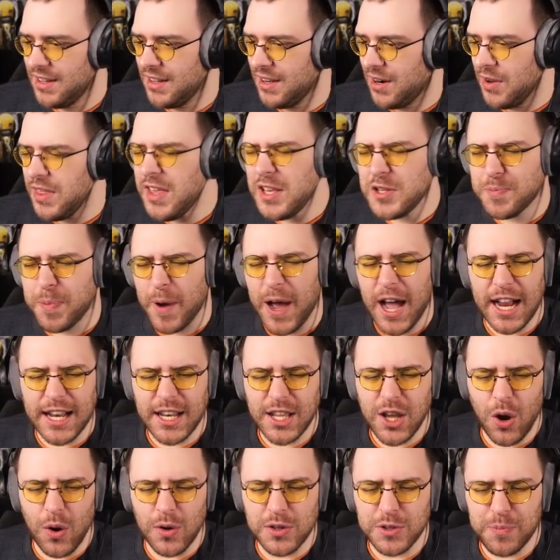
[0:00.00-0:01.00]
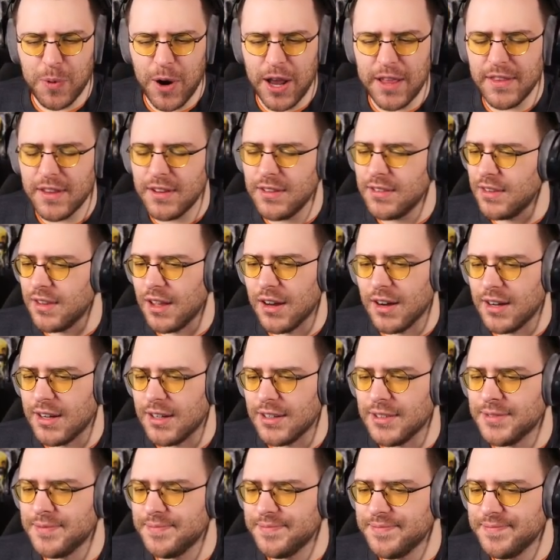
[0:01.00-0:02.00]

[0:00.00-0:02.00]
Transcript: Are these pine cones, Brendan? No.